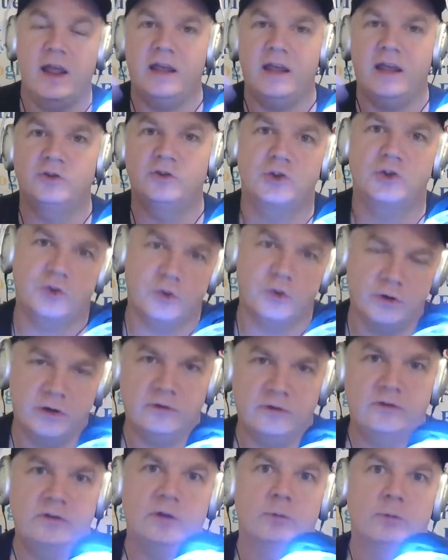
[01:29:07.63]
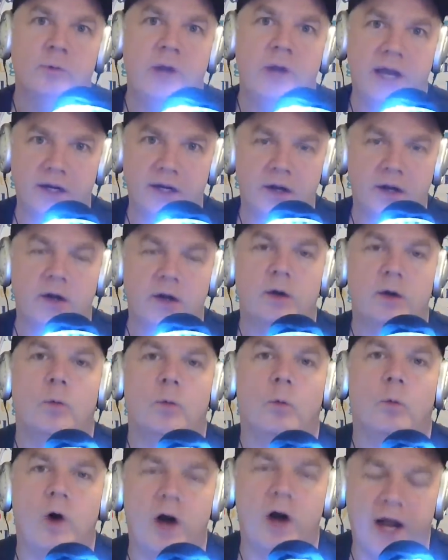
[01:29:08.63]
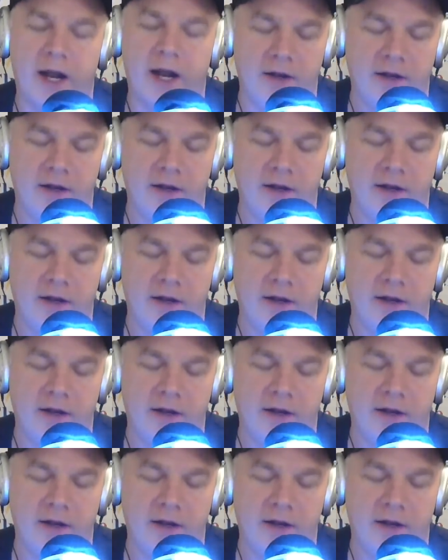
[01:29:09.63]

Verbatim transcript: his shirt is still red. Why?